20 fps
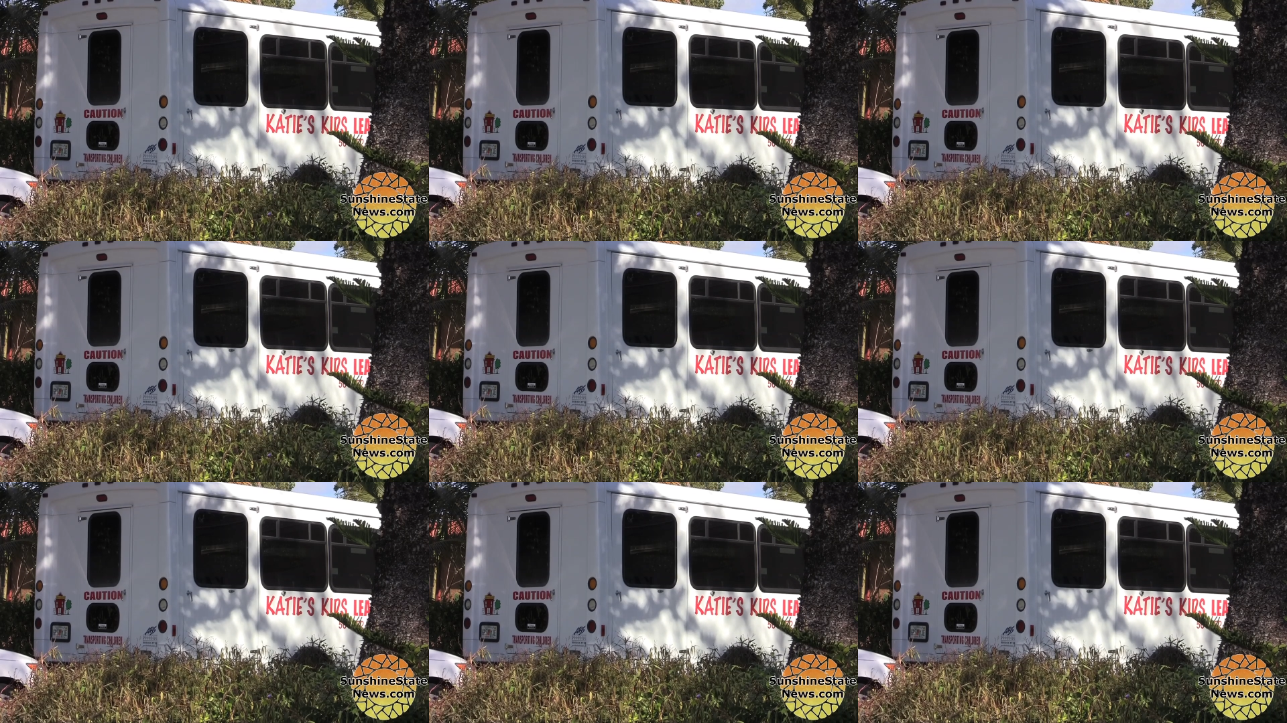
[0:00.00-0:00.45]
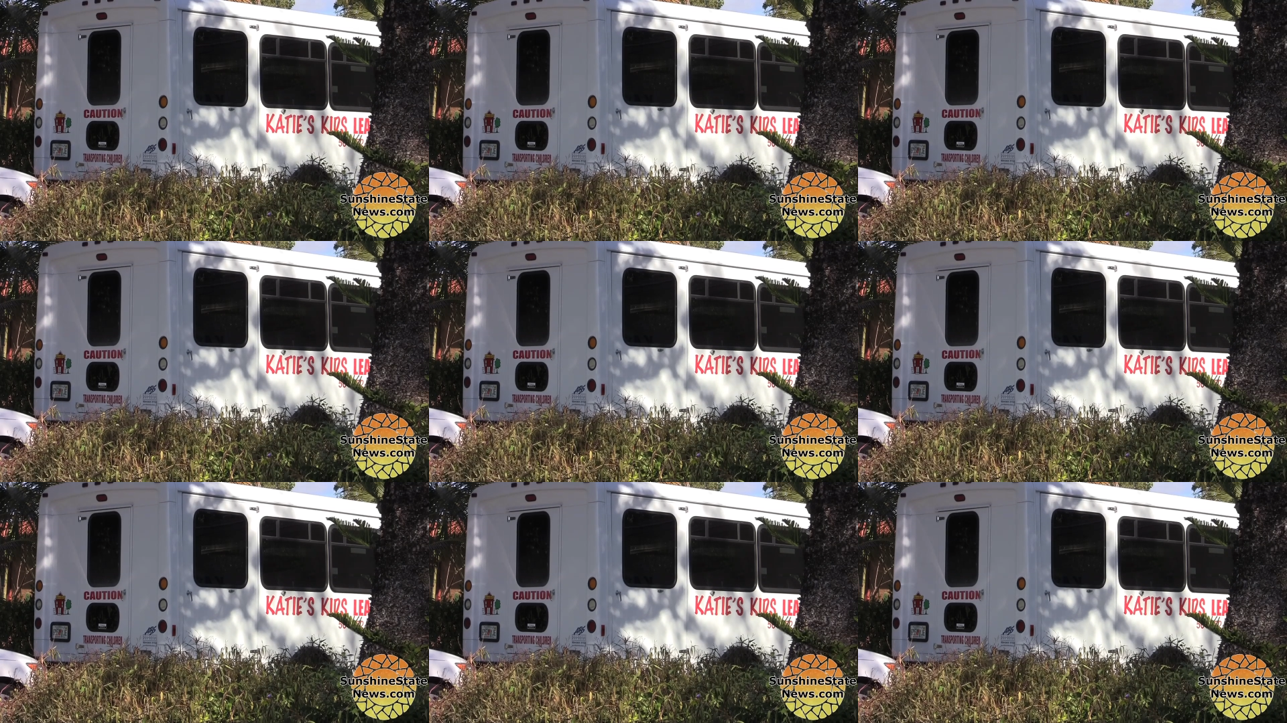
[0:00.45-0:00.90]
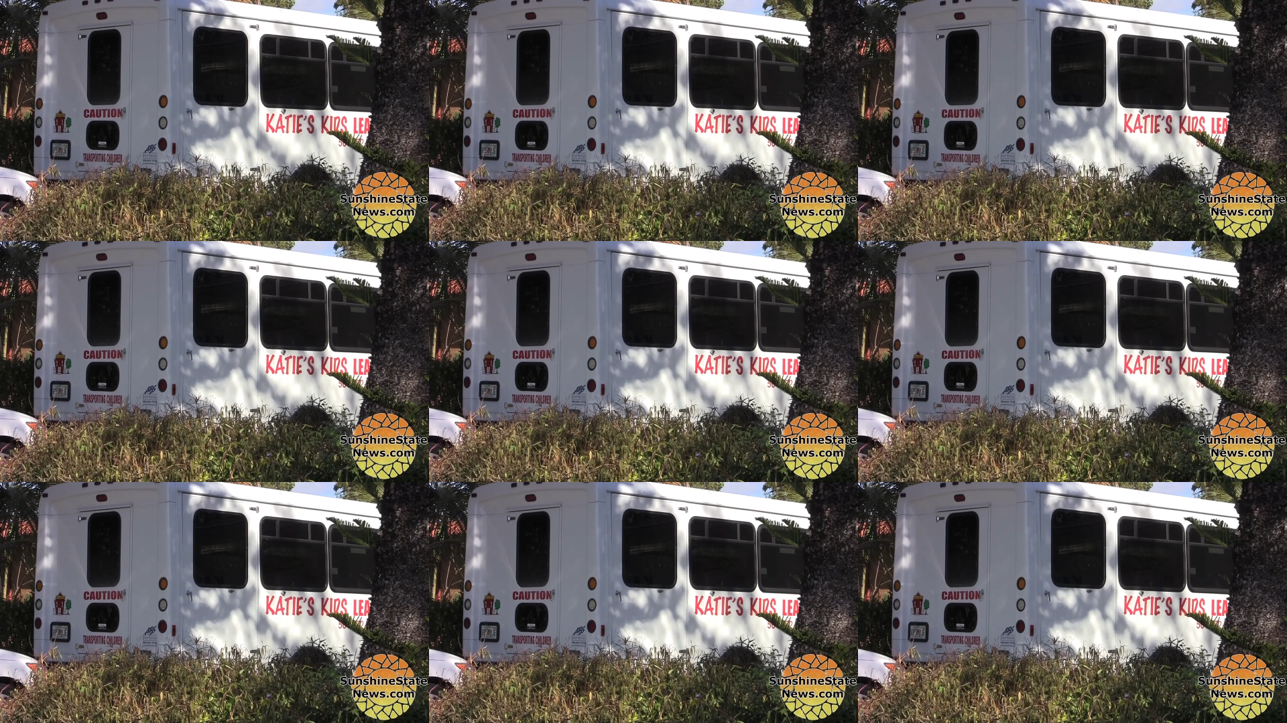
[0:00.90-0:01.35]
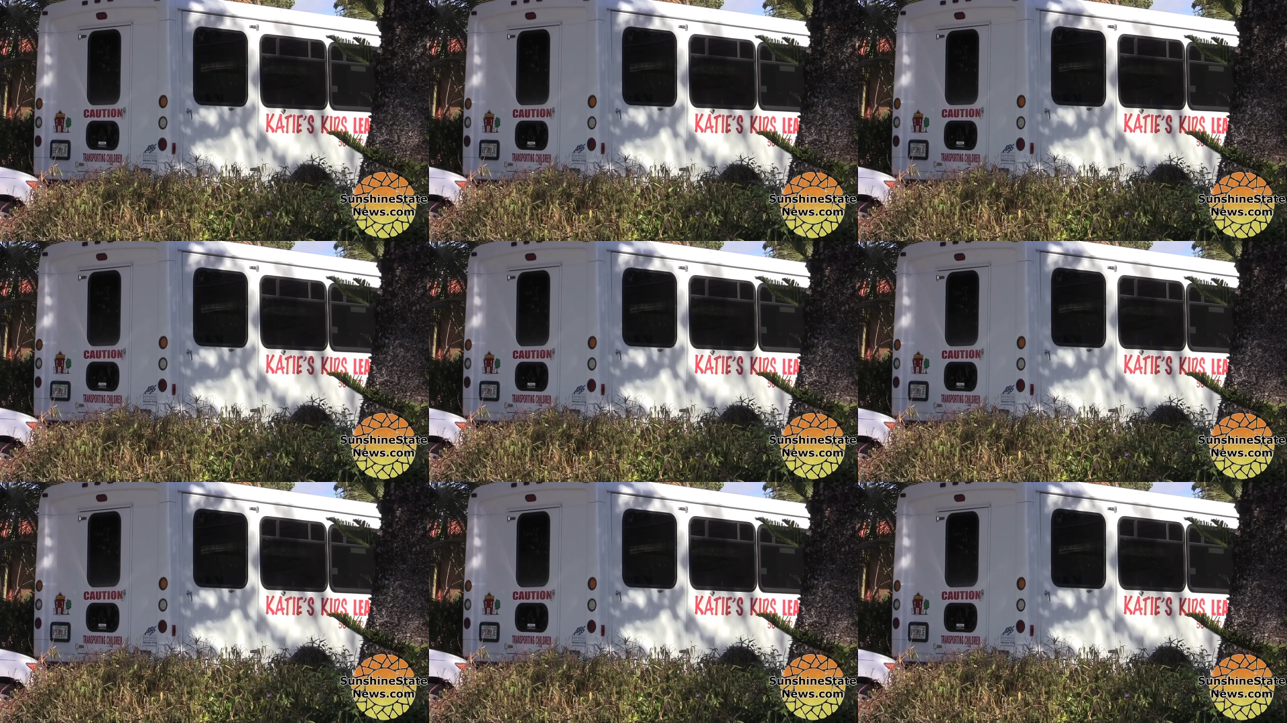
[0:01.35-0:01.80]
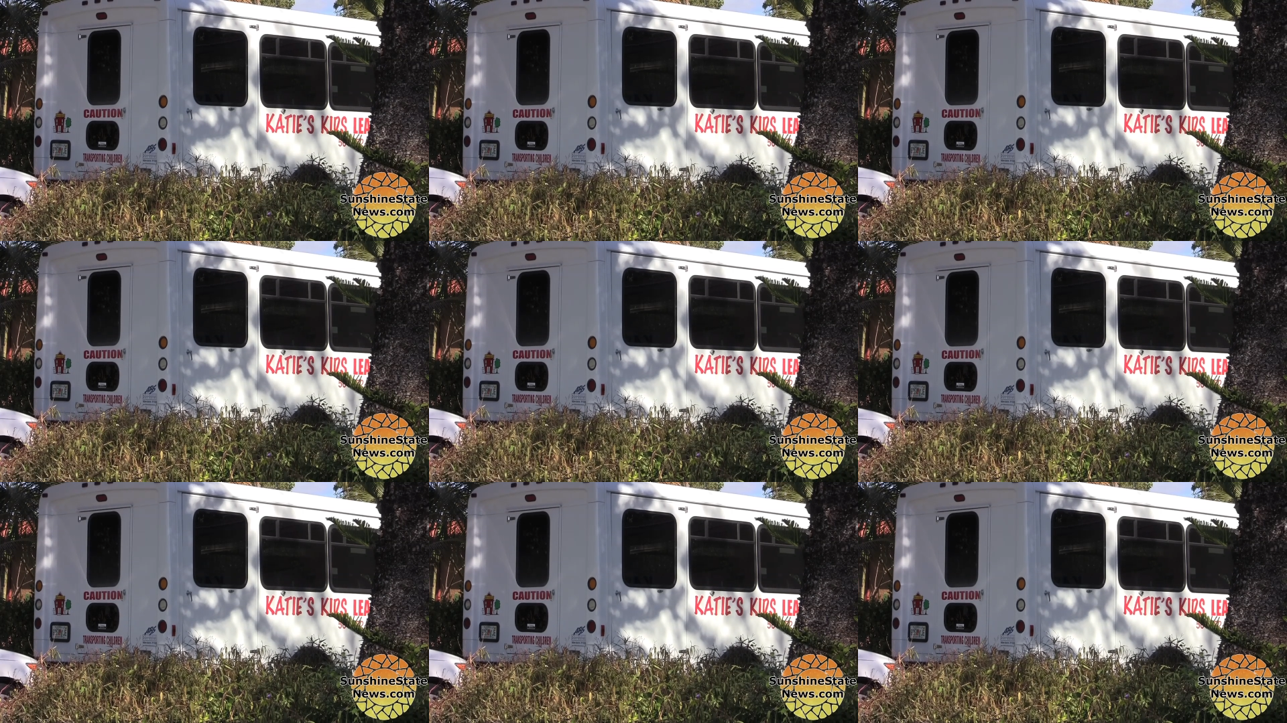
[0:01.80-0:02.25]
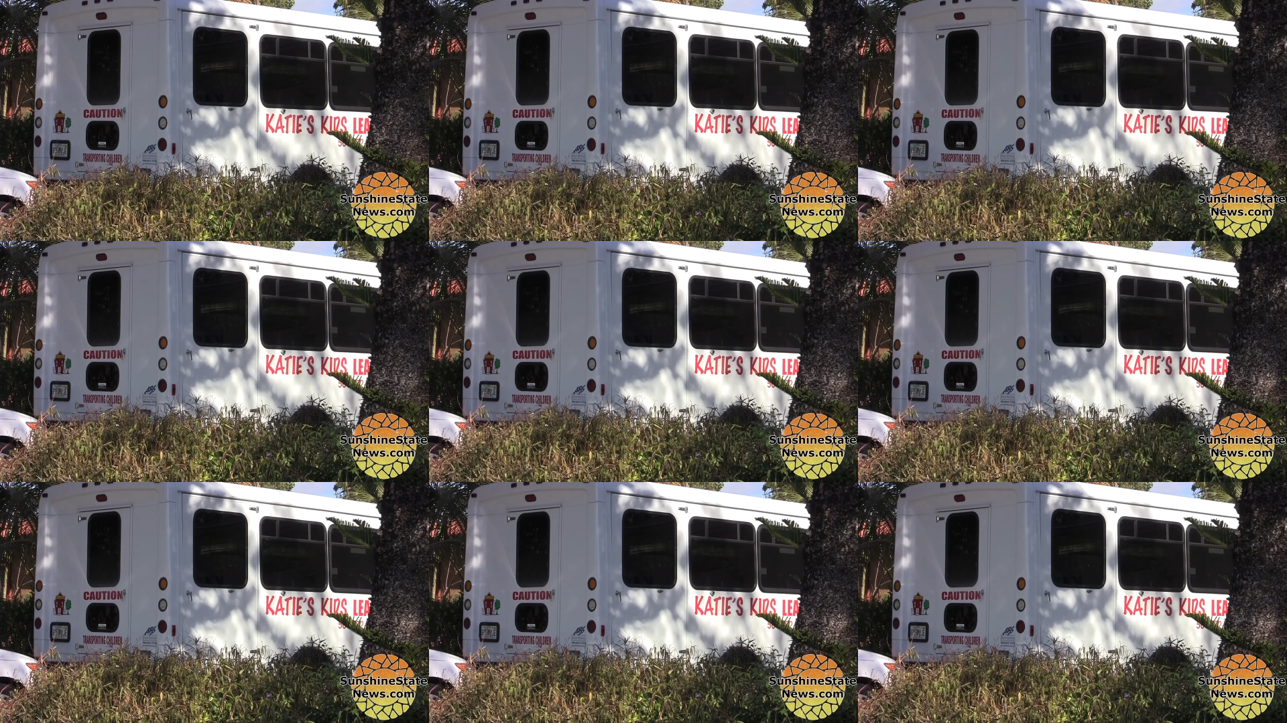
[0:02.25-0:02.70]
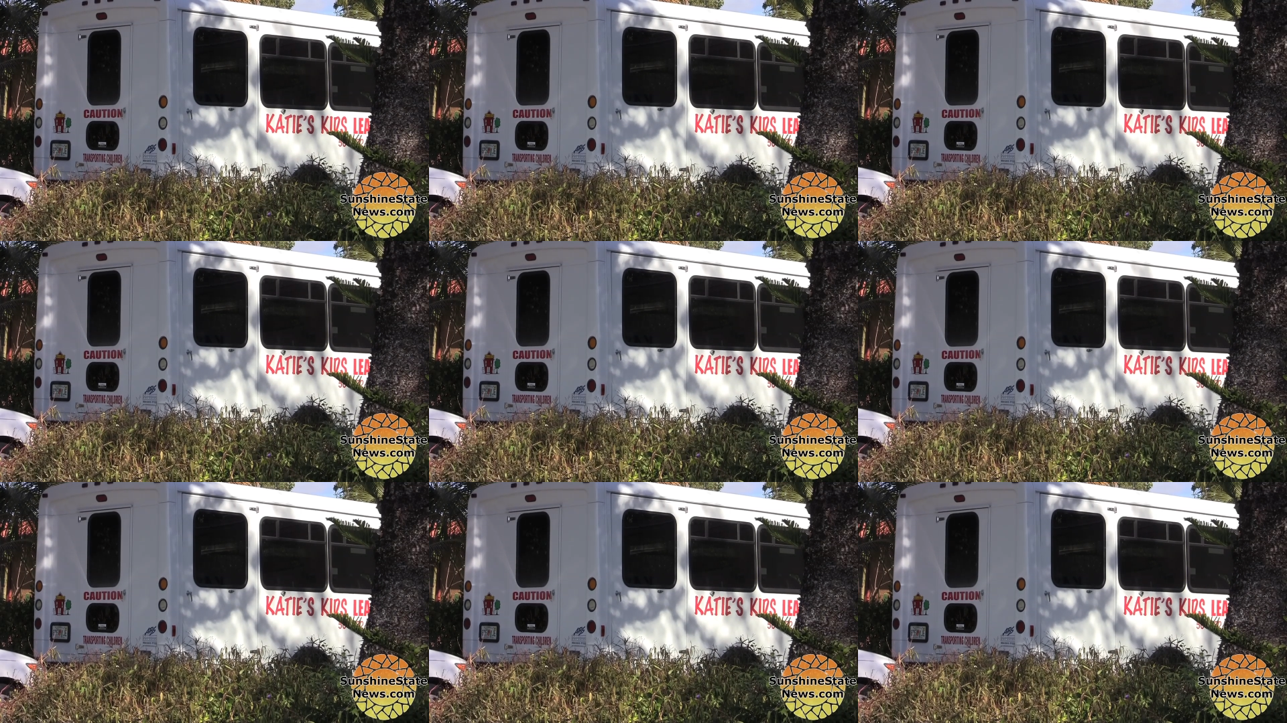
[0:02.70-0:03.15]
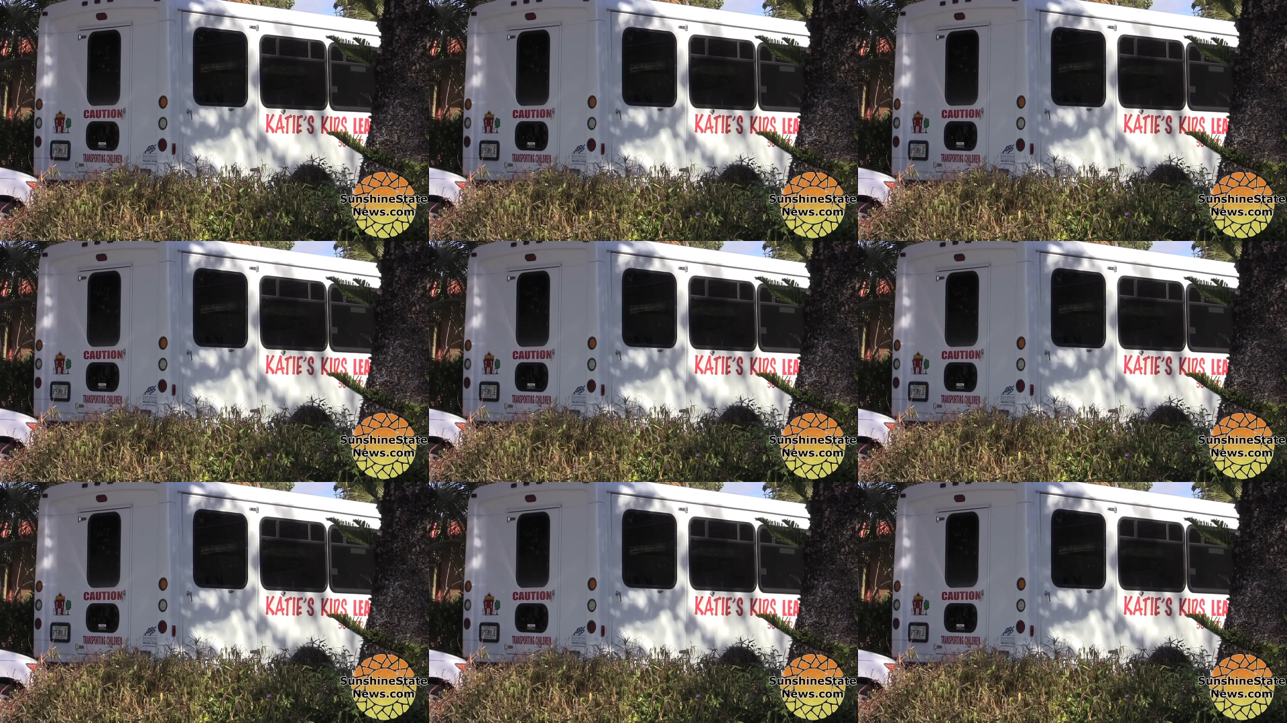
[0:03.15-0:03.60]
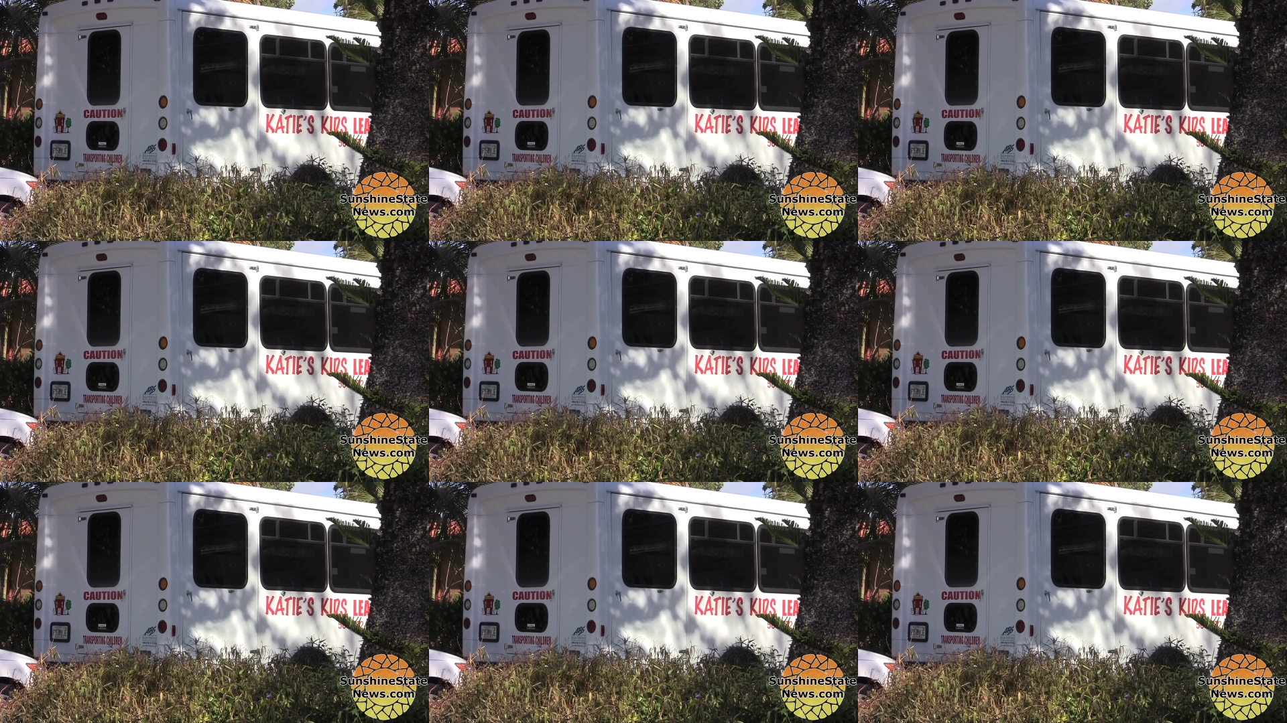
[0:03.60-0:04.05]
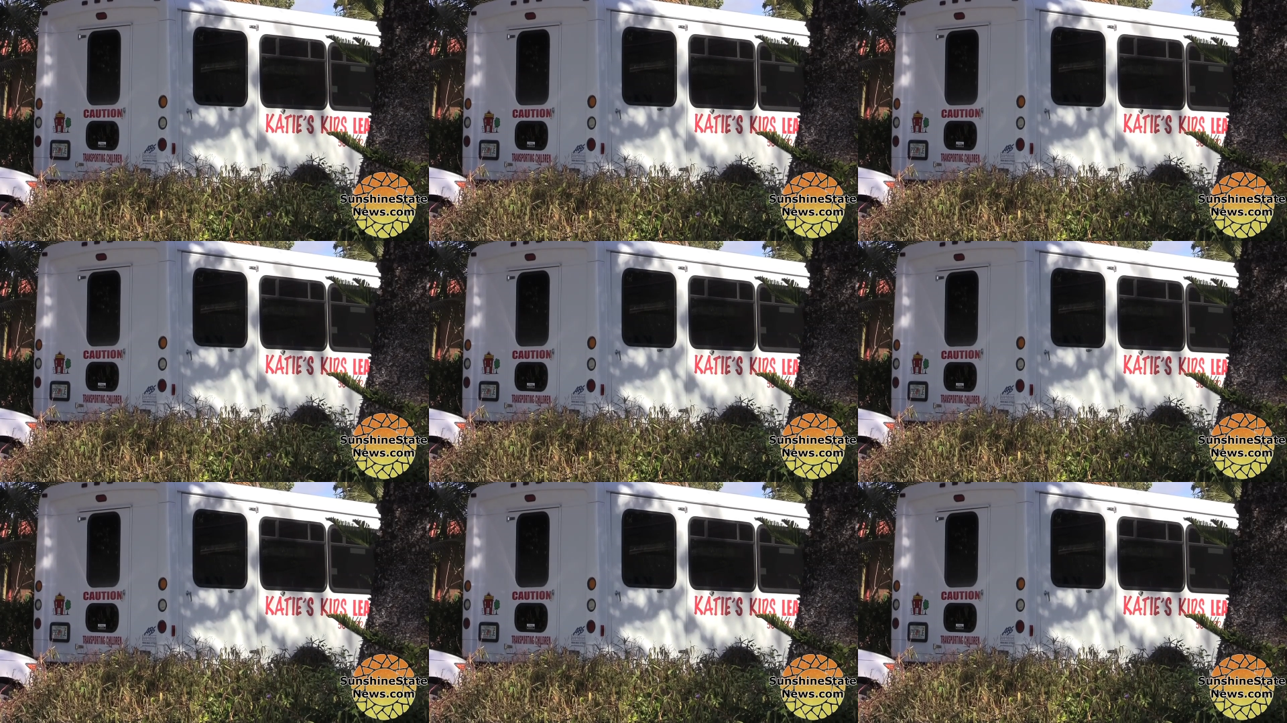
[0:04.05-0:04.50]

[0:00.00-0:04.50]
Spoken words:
Nobody's mouth can be seen.